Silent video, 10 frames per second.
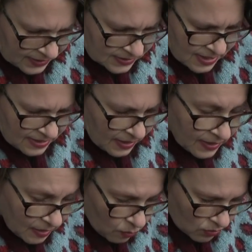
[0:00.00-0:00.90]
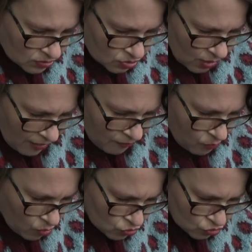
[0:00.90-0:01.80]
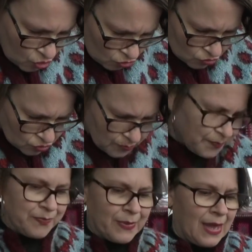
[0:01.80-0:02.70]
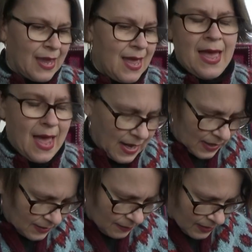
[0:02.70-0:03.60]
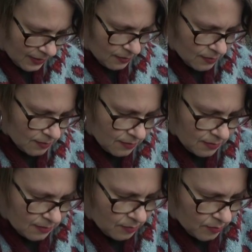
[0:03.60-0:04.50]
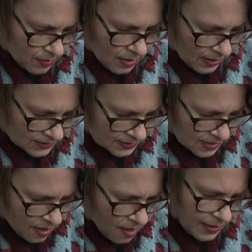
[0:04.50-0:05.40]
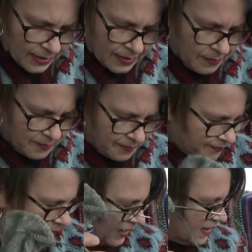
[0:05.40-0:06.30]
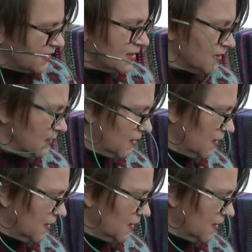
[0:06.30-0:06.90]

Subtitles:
said that he wants to have more socks. And I started, this is